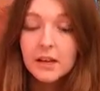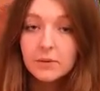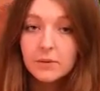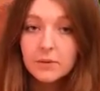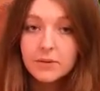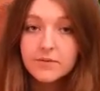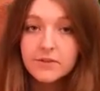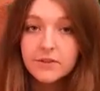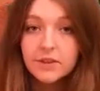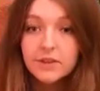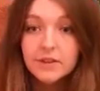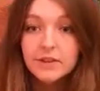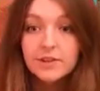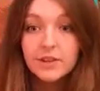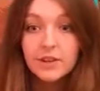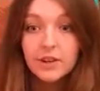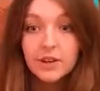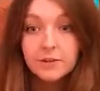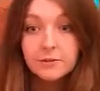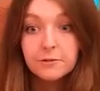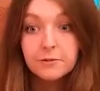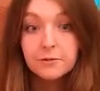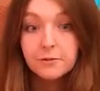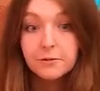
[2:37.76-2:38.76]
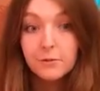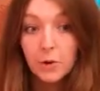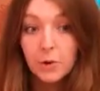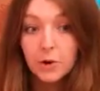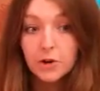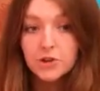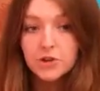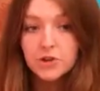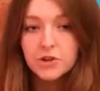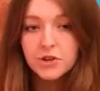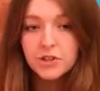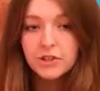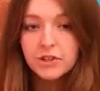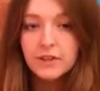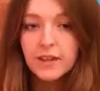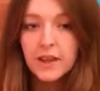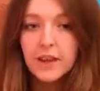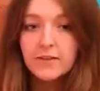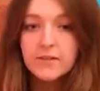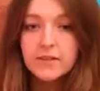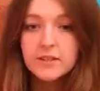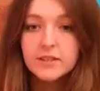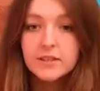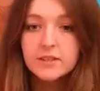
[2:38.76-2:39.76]
However, it's unfortunately
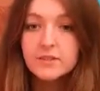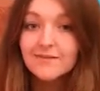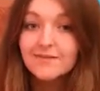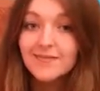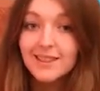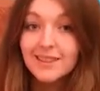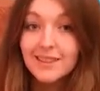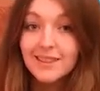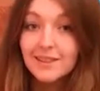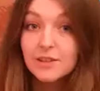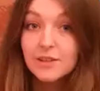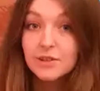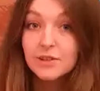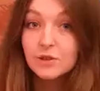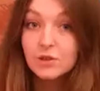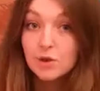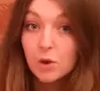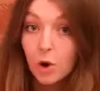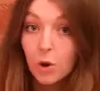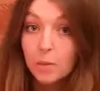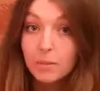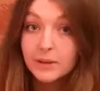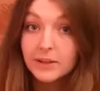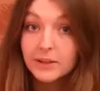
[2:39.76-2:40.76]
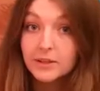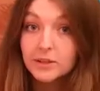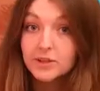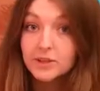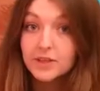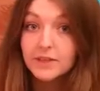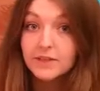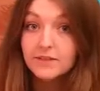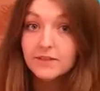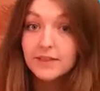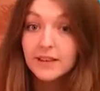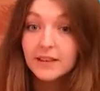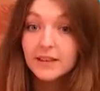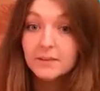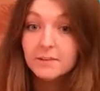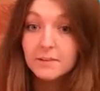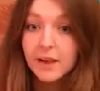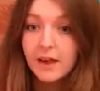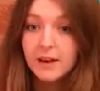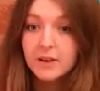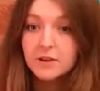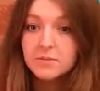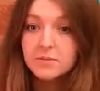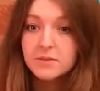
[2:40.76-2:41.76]
evident that this has not been achieved this
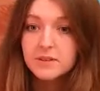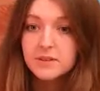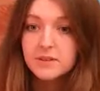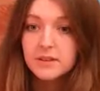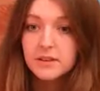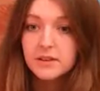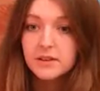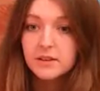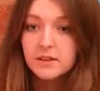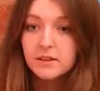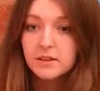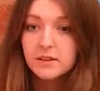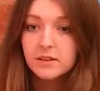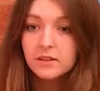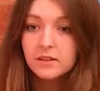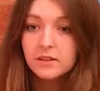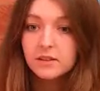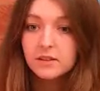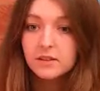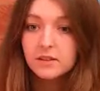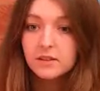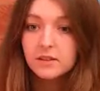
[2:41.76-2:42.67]
management cycle.